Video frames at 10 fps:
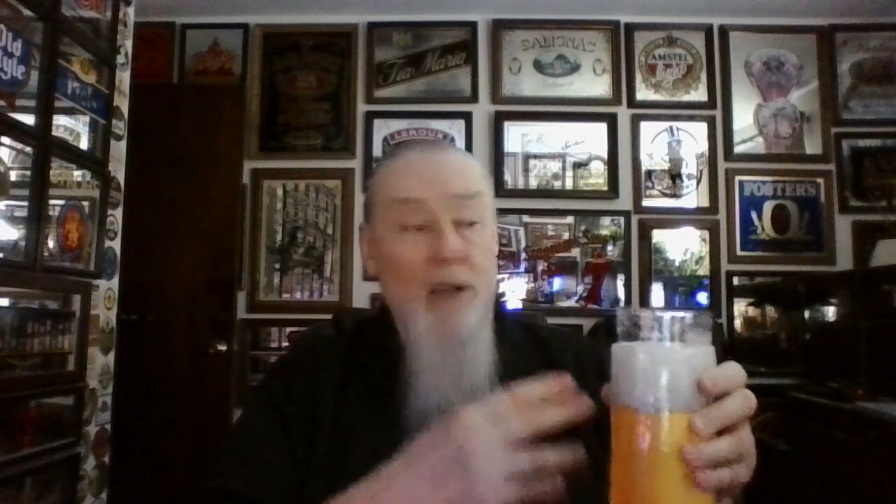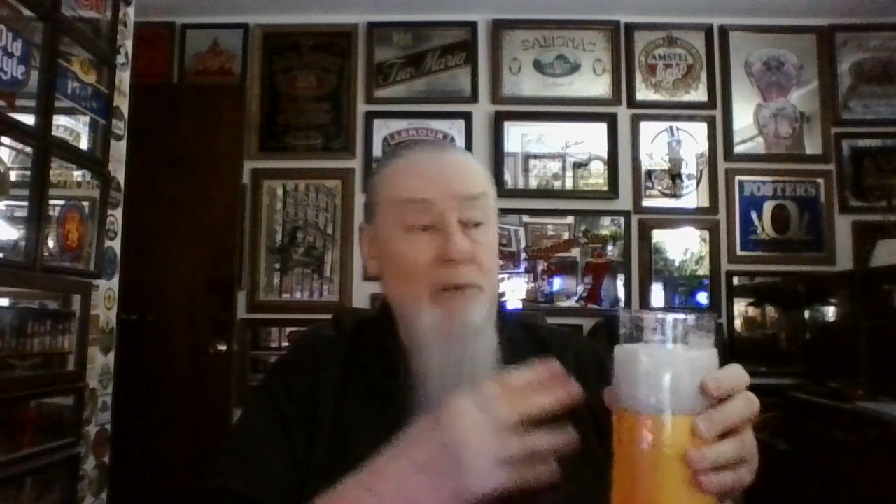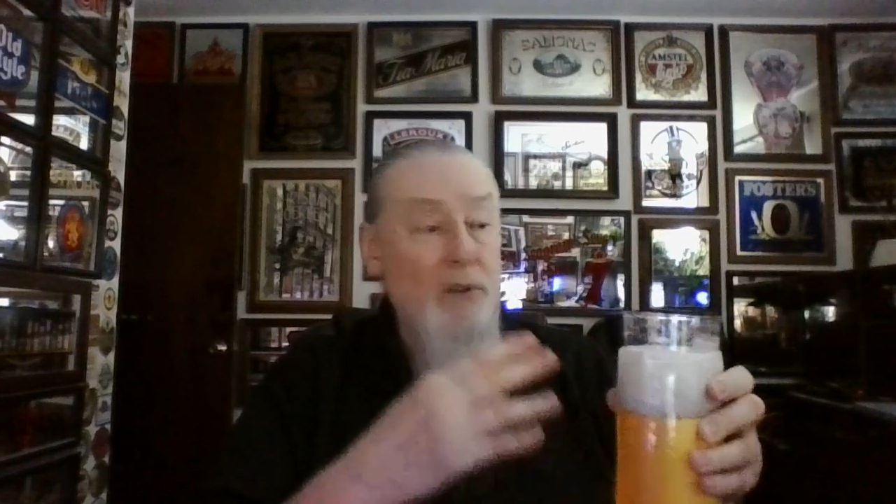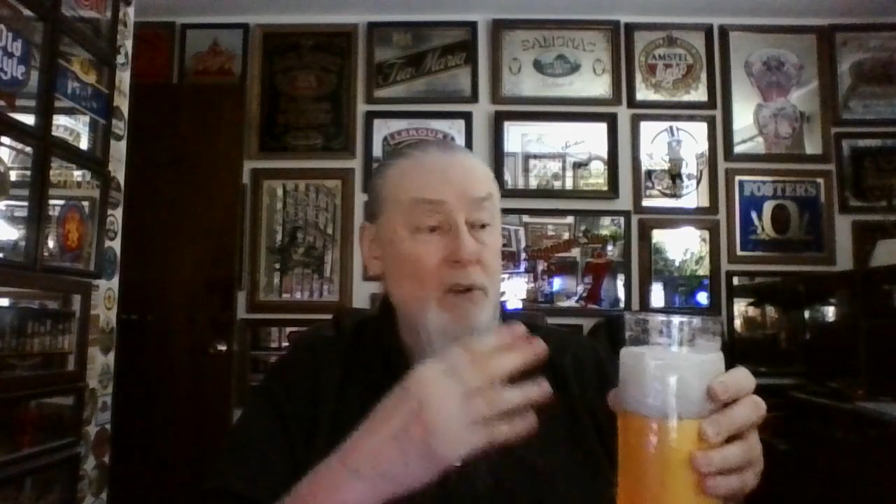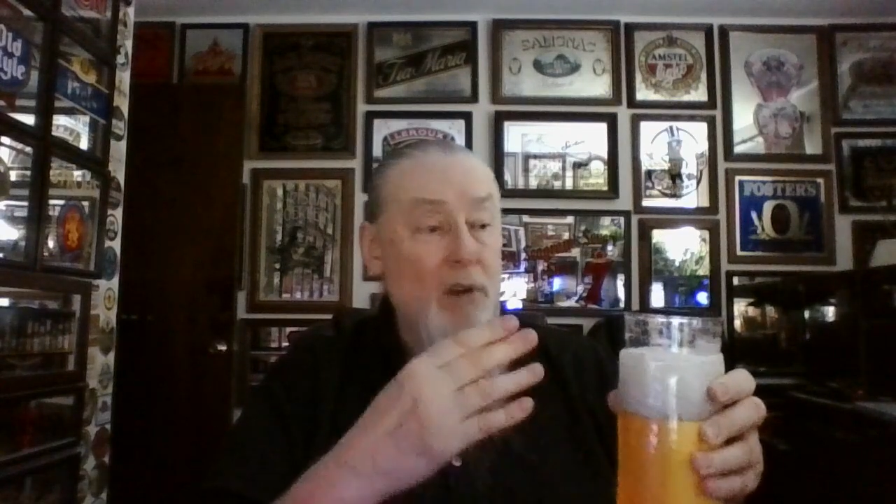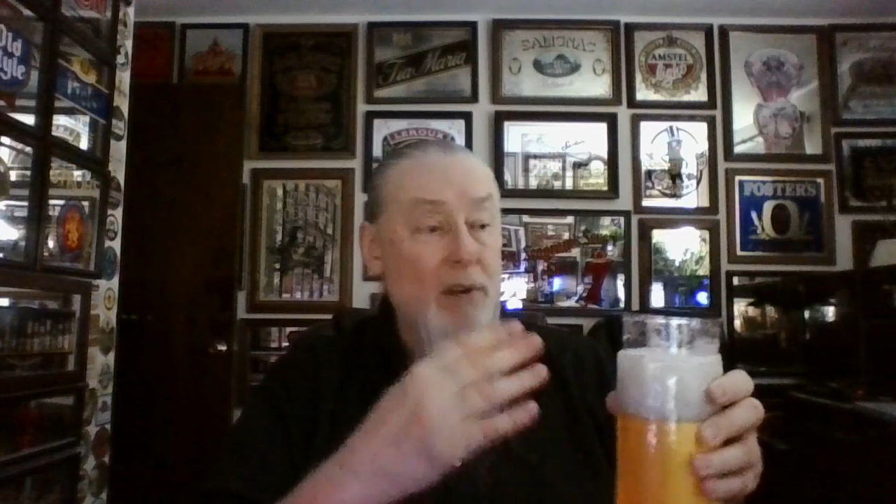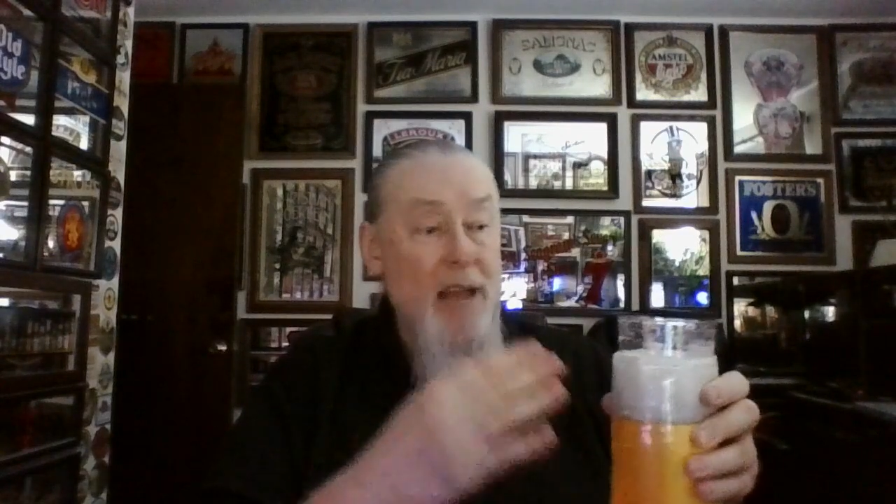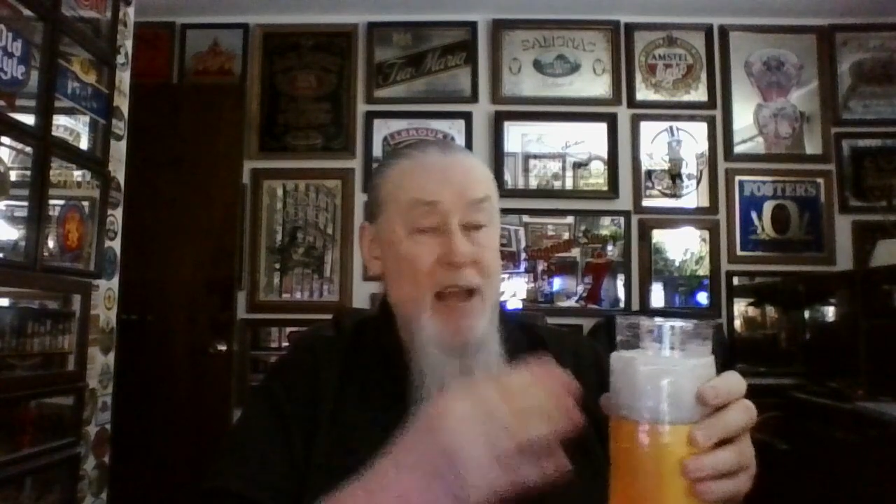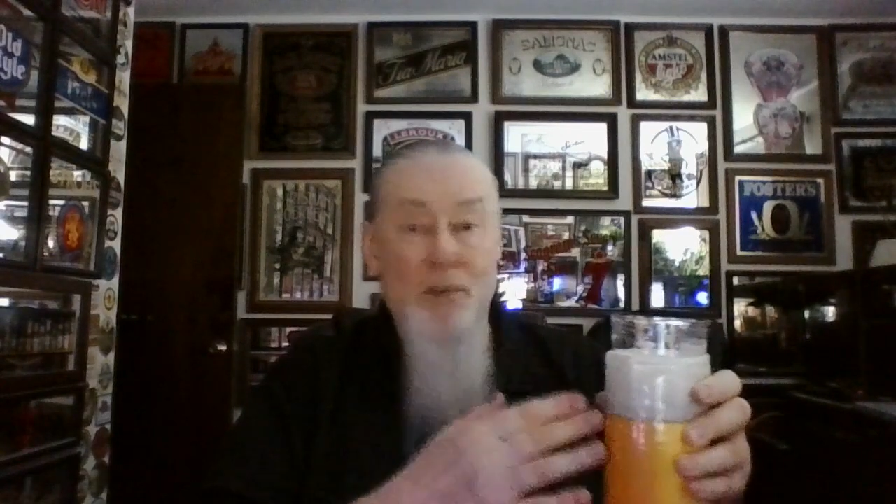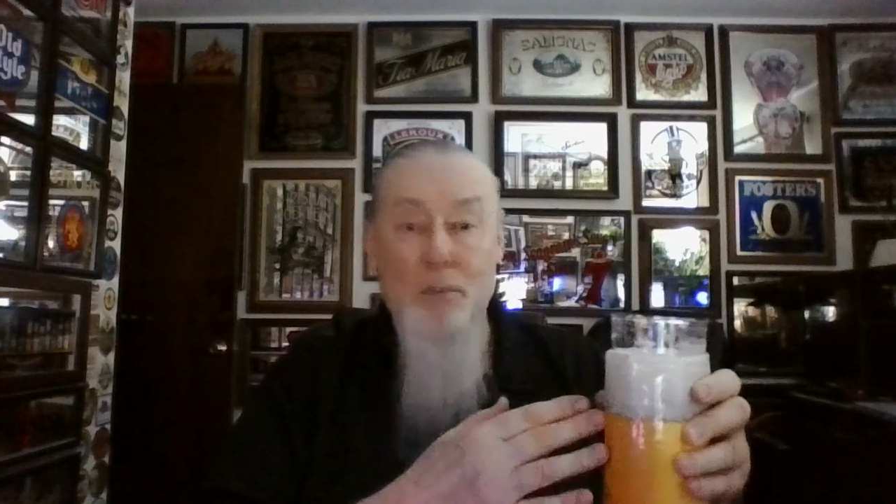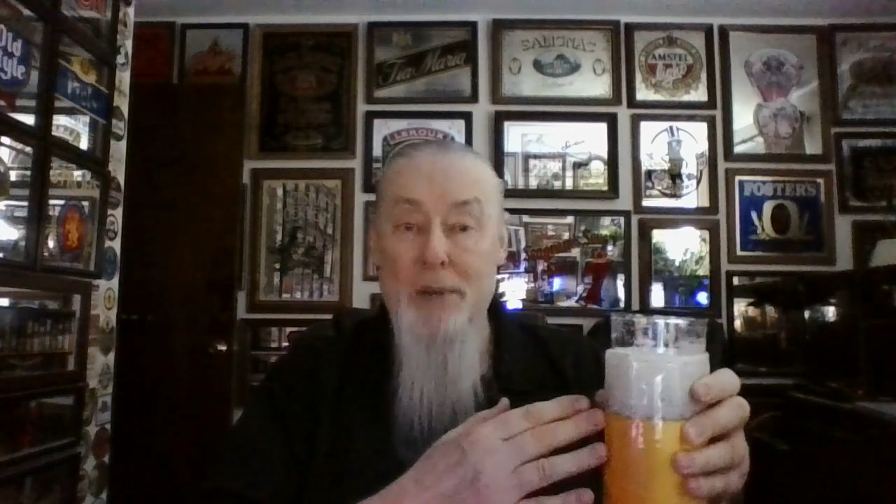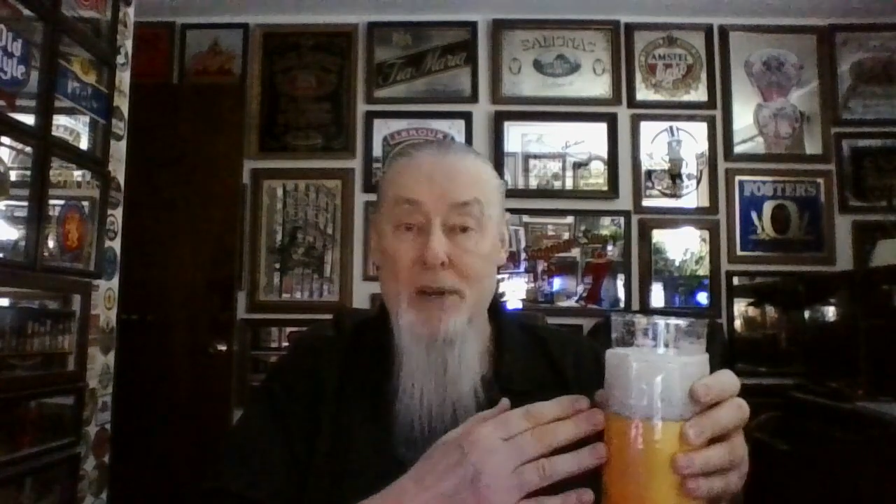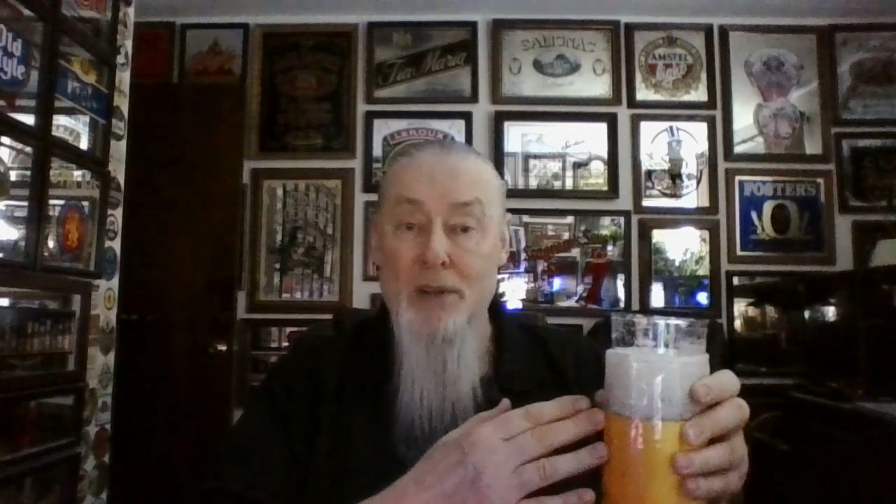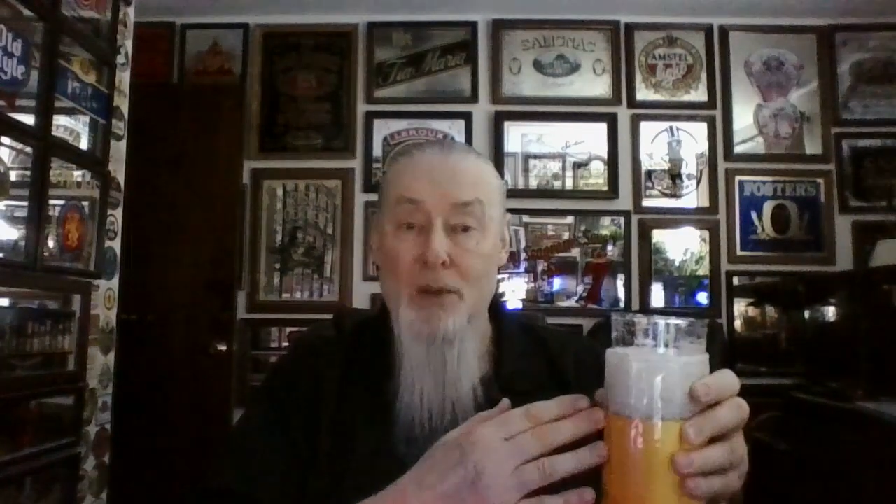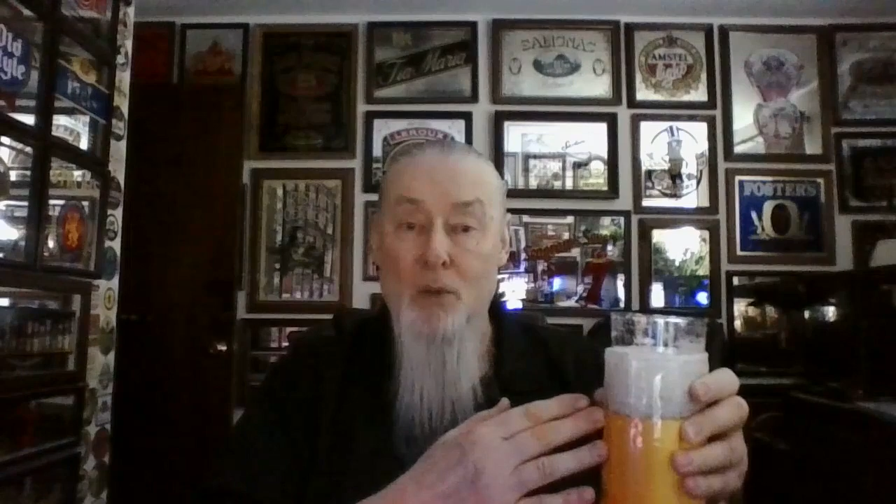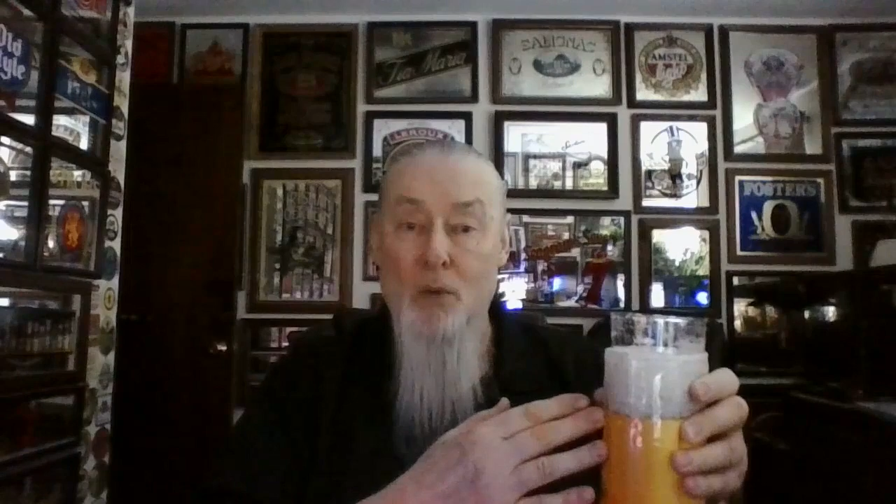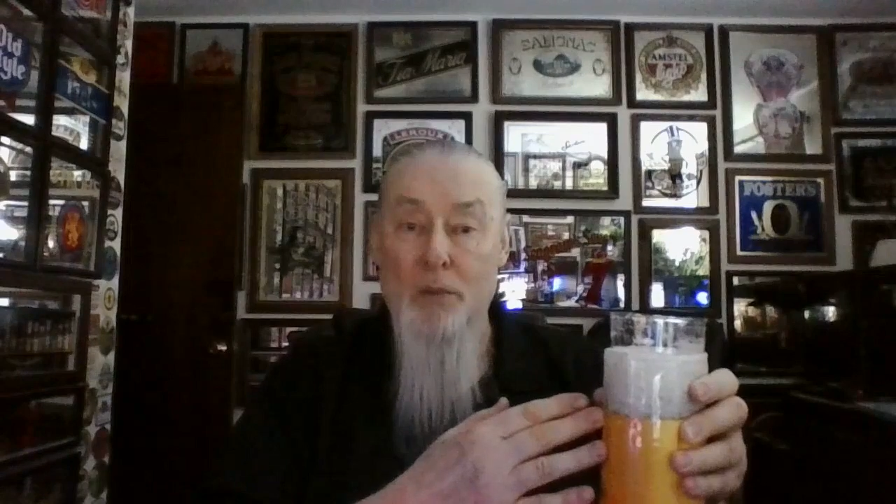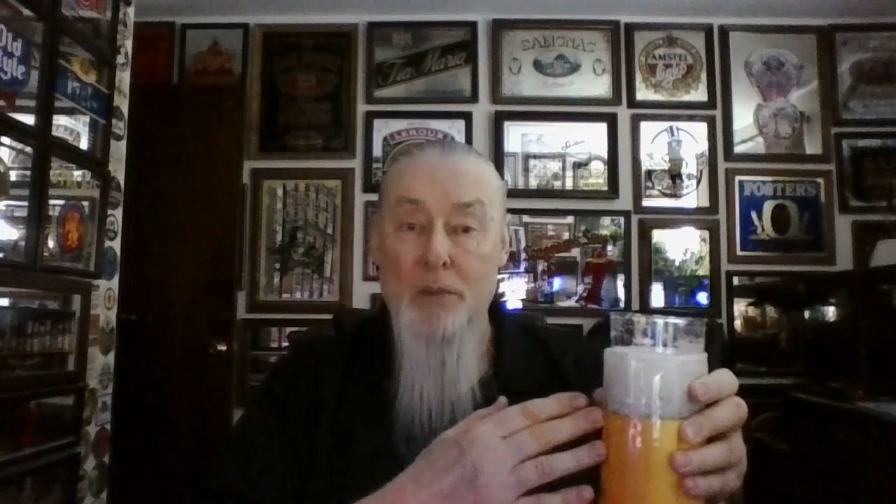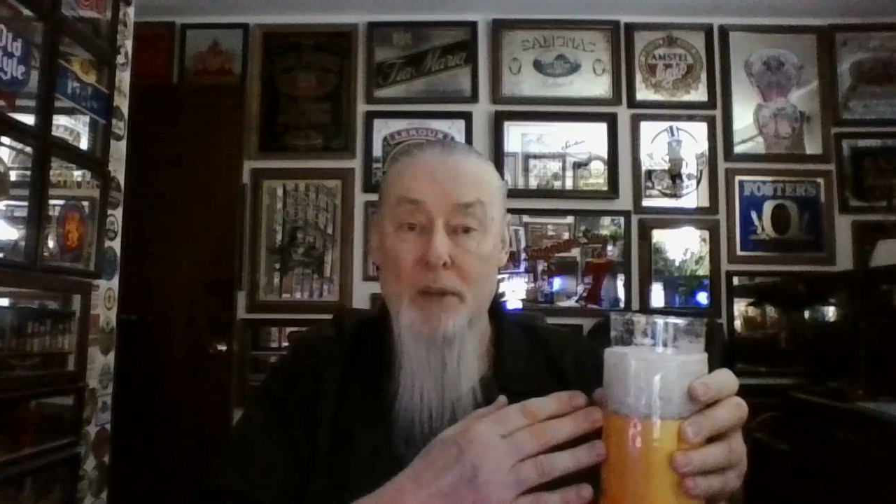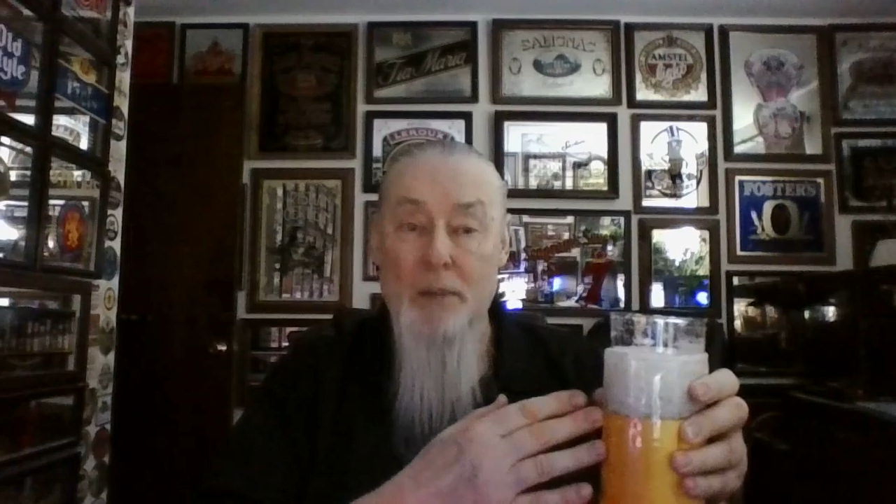Now, if you already have a beer that
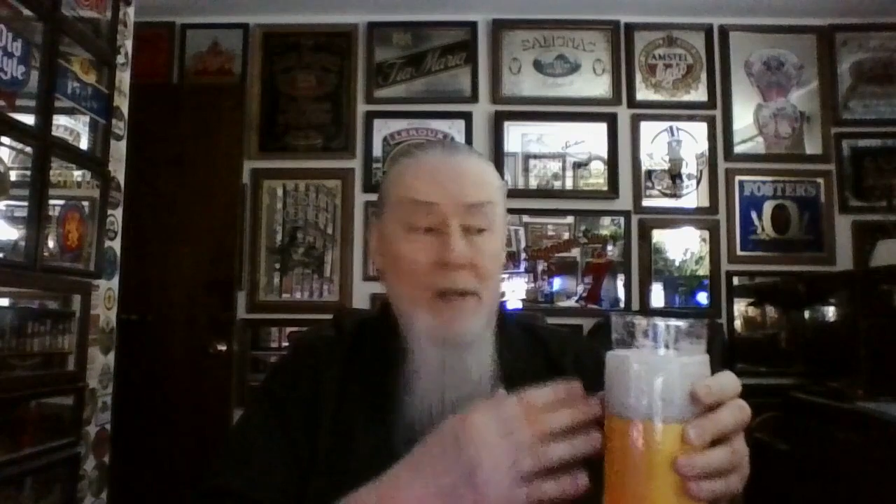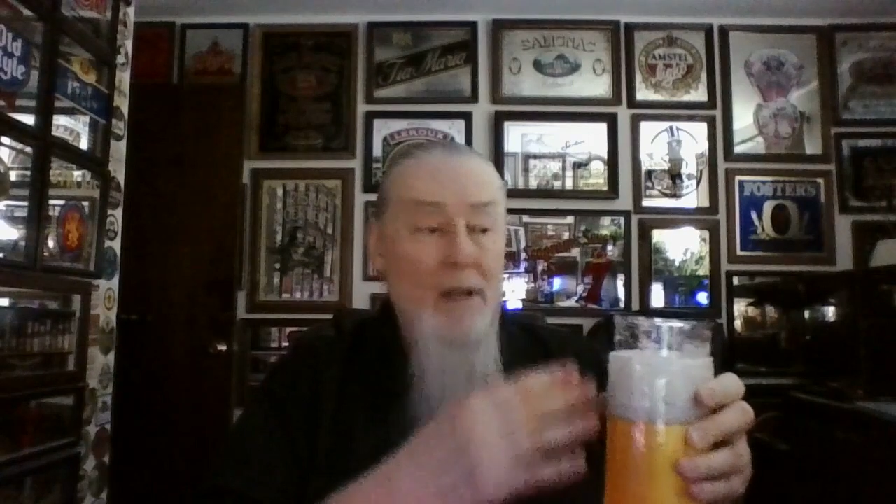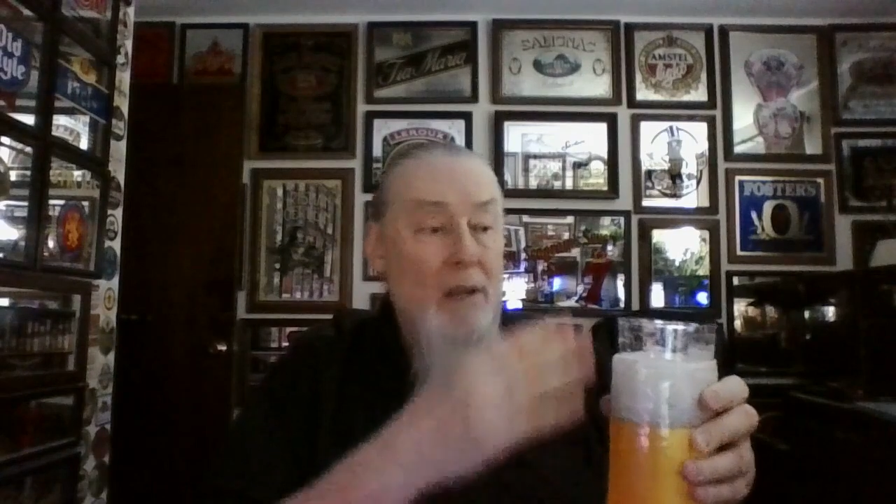warmed up,